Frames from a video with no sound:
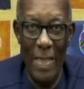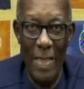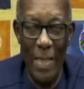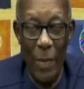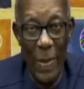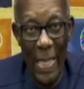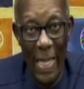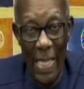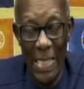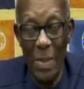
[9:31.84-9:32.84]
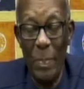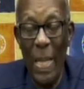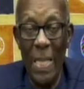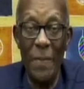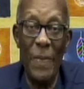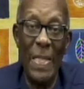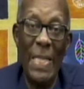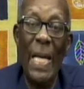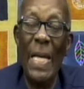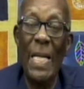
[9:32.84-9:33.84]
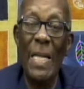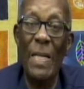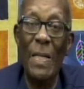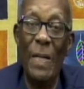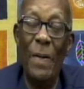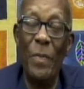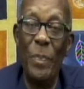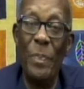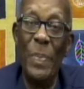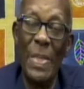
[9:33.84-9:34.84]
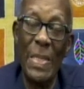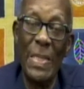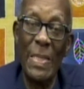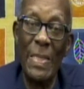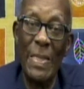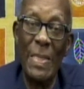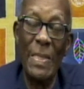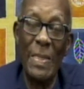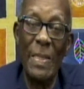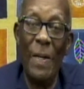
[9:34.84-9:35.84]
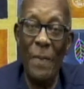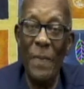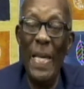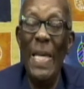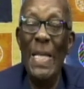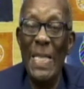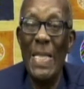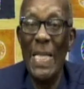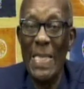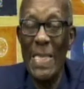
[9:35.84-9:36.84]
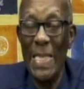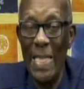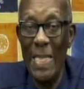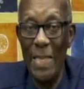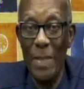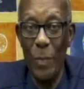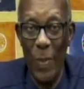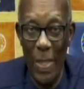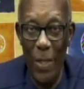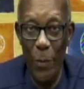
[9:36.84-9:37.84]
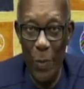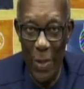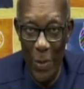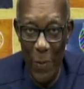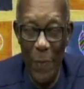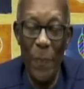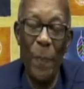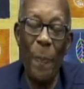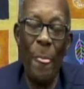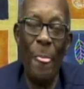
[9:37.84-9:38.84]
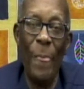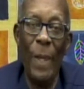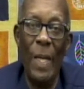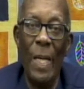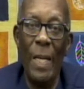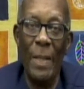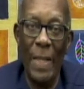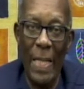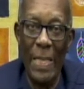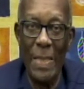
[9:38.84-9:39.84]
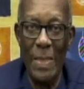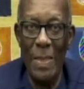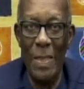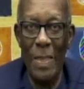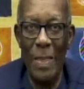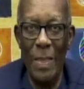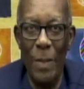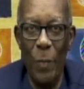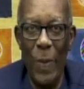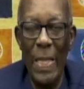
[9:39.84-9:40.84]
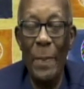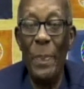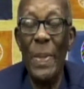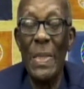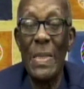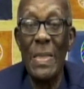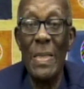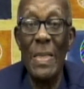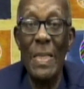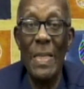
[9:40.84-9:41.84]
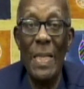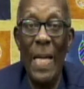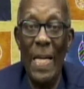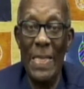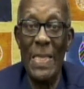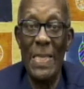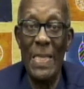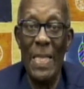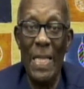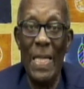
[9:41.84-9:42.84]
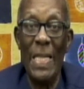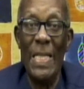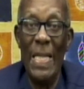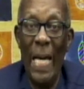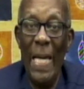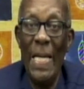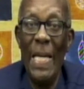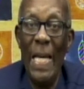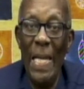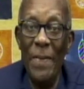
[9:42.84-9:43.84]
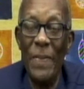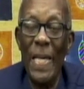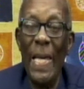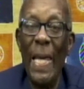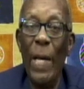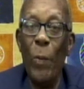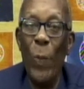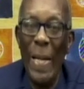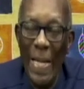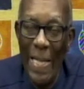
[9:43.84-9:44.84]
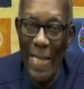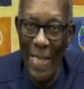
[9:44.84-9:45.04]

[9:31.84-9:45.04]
Now, the last part of the title of persons of intestate, well, you would know that when a person has died leaving a will,